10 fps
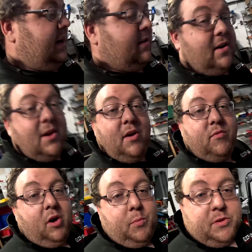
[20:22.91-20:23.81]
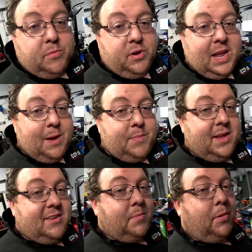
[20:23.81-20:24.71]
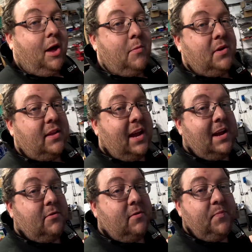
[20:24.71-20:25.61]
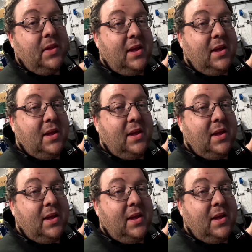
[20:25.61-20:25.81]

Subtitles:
Now, Rob was more than happy to supply me with a table,